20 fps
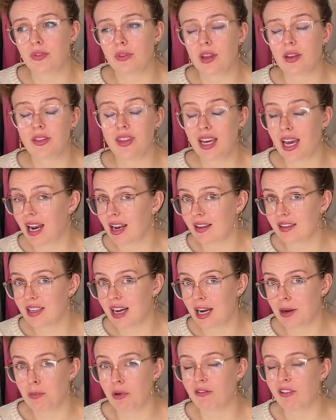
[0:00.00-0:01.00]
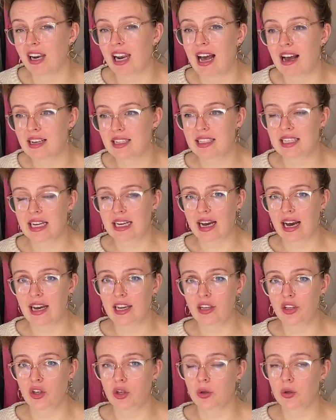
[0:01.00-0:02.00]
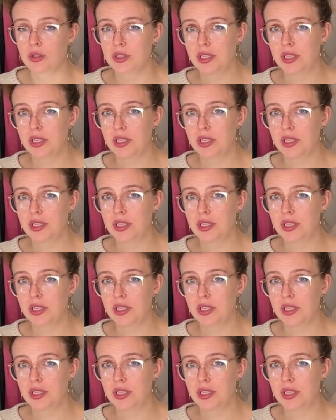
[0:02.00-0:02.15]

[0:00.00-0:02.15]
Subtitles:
the type of elastic I use